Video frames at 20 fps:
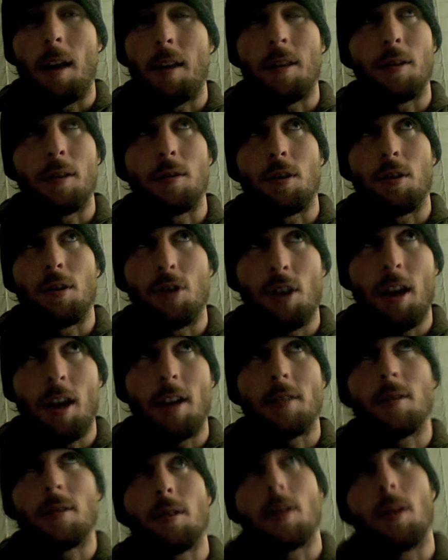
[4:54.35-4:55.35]
I think there's a
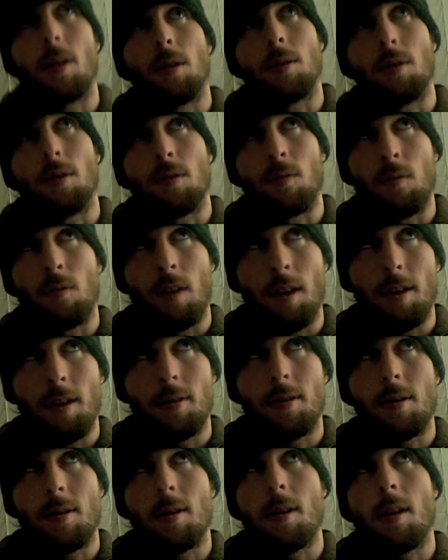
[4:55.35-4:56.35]
chest, there's
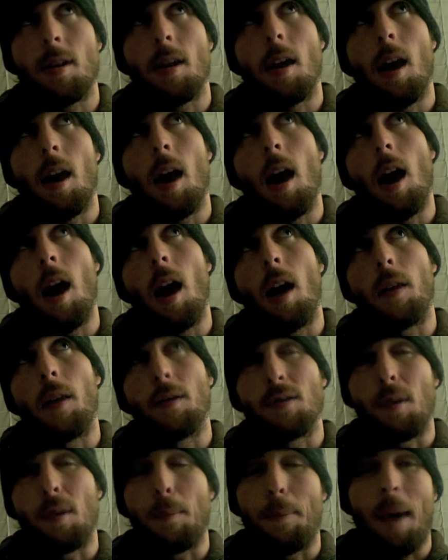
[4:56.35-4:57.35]
wrist, uh,
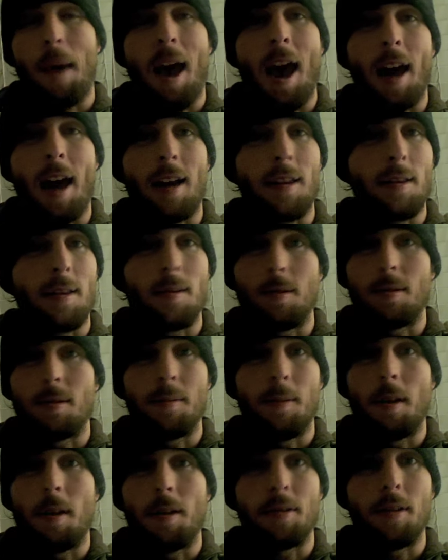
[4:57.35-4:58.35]
there's a back, there's
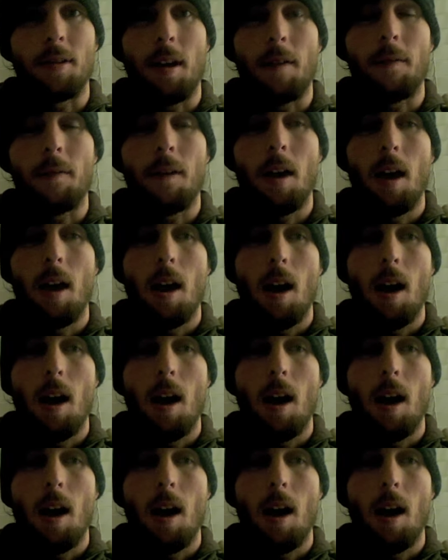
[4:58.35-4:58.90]
some other stuff.